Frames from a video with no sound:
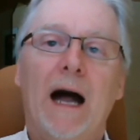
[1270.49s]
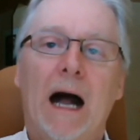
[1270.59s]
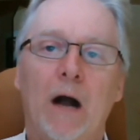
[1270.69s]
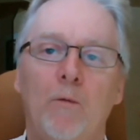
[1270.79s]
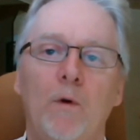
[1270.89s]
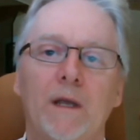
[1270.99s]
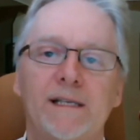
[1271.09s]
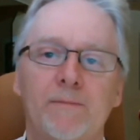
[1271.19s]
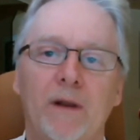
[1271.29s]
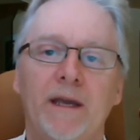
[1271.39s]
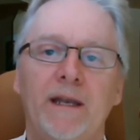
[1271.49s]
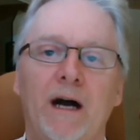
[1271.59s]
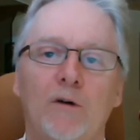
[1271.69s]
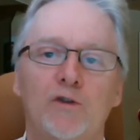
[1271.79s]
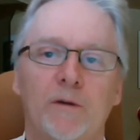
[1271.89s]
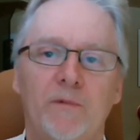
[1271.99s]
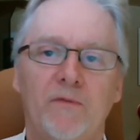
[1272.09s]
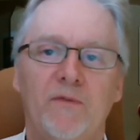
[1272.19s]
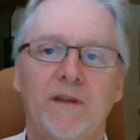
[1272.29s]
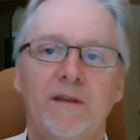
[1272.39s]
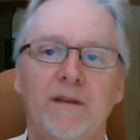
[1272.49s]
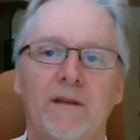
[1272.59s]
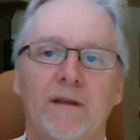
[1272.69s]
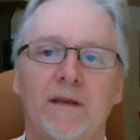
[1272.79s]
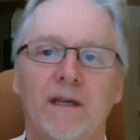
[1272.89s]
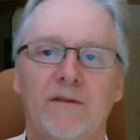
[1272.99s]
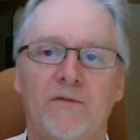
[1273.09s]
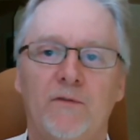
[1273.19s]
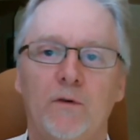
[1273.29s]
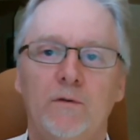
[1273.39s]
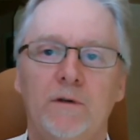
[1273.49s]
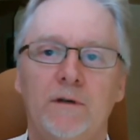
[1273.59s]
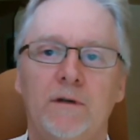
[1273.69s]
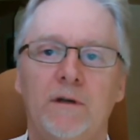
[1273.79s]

I will explain how tryptophan in food